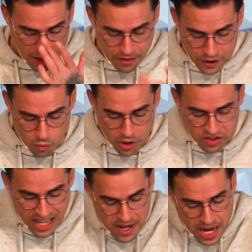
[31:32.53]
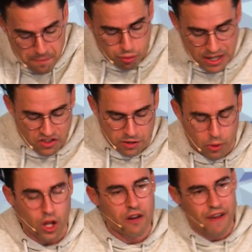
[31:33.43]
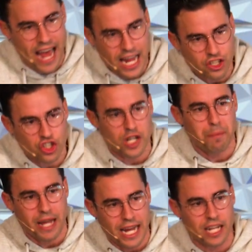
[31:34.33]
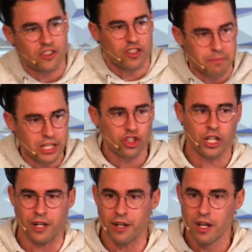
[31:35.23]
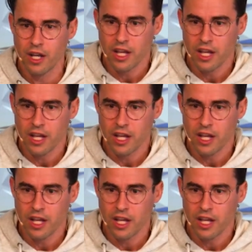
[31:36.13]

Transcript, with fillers: there was a, a, principle of headship and submission